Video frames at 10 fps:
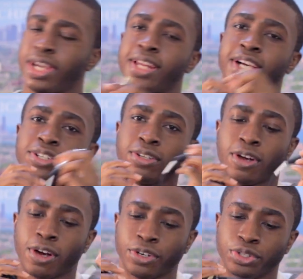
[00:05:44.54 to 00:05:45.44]

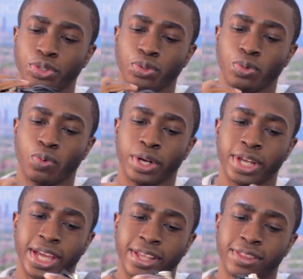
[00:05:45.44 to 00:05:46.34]
XLR to
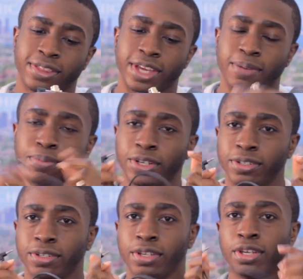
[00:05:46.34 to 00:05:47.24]
1/8
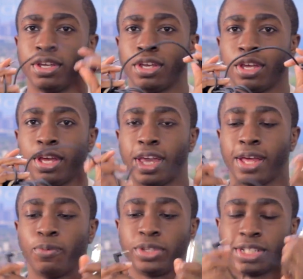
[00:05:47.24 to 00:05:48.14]
input.
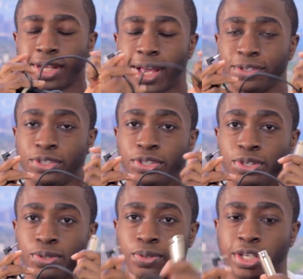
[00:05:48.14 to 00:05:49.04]
And what this allows you to
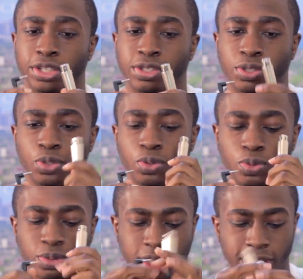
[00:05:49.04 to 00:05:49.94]
do is
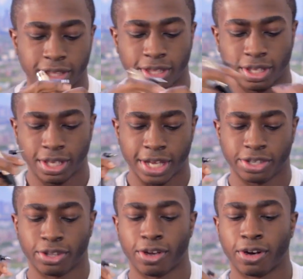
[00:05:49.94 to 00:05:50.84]
to take the
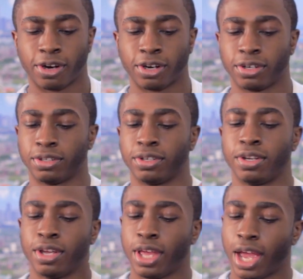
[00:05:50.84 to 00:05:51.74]
XLR
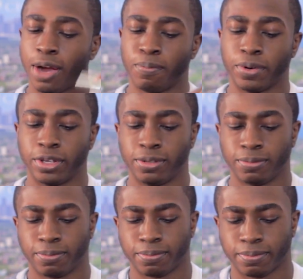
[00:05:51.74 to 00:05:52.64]
output
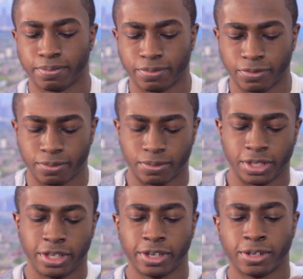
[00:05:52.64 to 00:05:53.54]

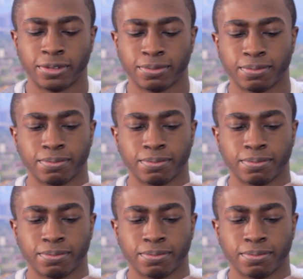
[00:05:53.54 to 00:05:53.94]
right here